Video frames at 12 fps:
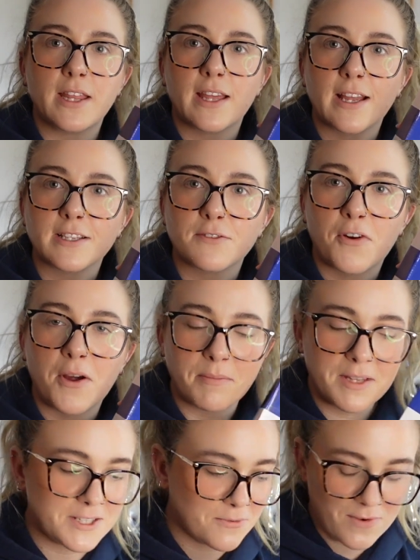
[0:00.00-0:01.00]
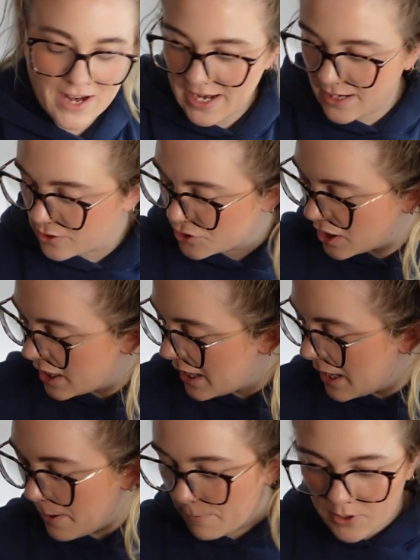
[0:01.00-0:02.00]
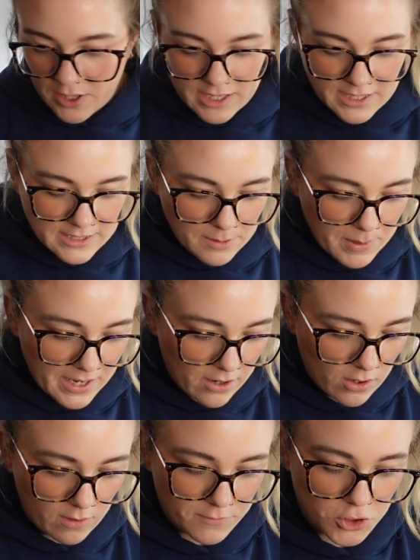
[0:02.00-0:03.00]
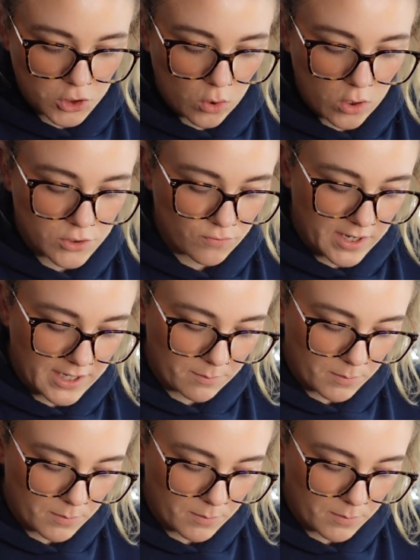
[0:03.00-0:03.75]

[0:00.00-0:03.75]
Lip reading: things from this range, but it is a pair of short riding